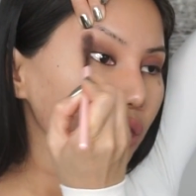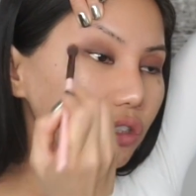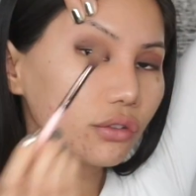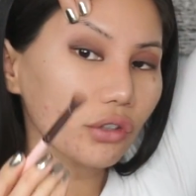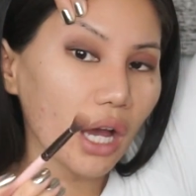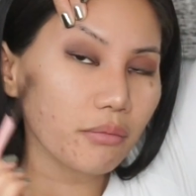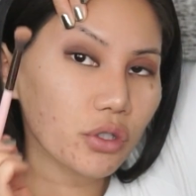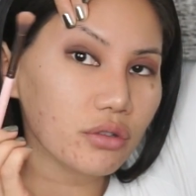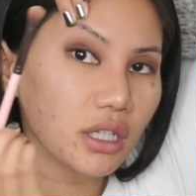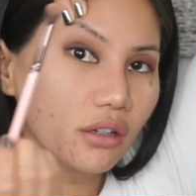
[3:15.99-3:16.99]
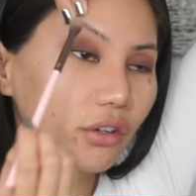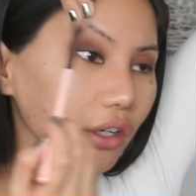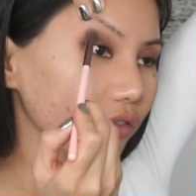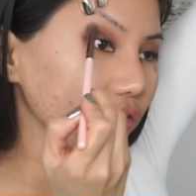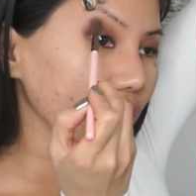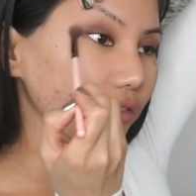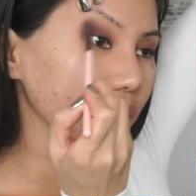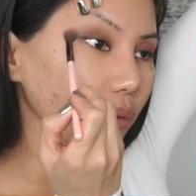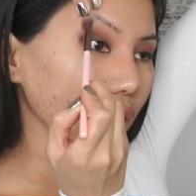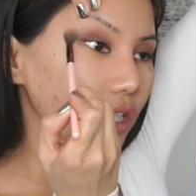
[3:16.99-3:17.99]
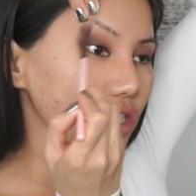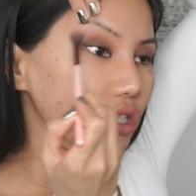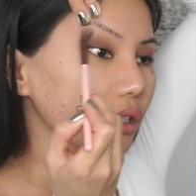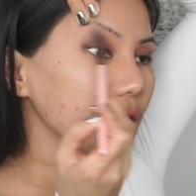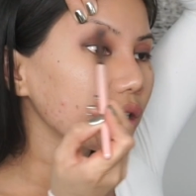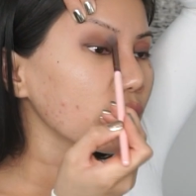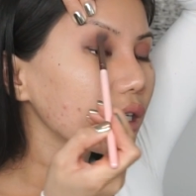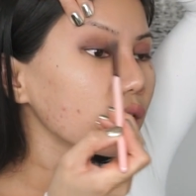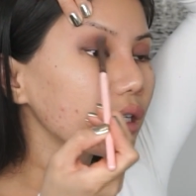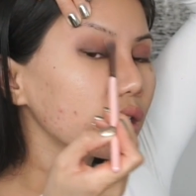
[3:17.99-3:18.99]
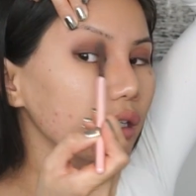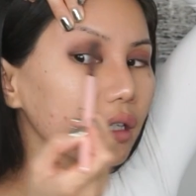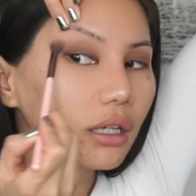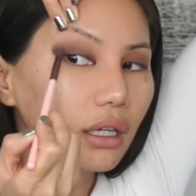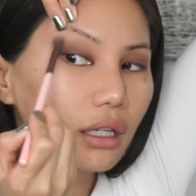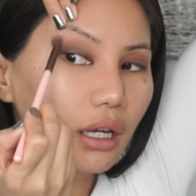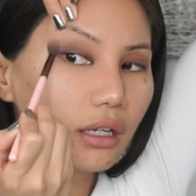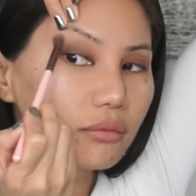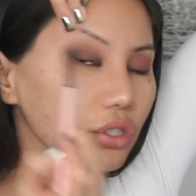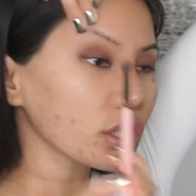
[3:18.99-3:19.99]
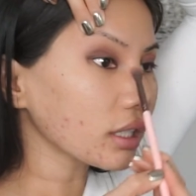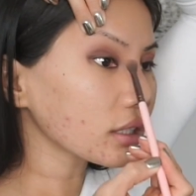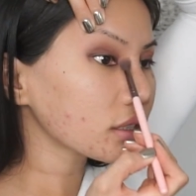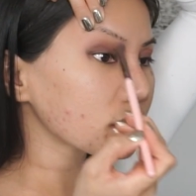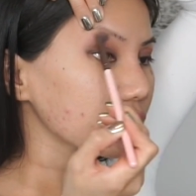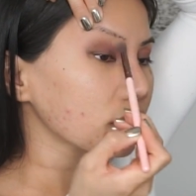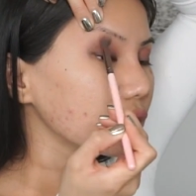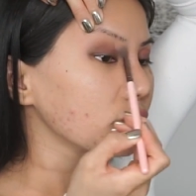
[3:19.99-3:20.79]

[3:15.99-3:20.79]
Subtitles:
So I'm using a very fluffy brush, and I'm just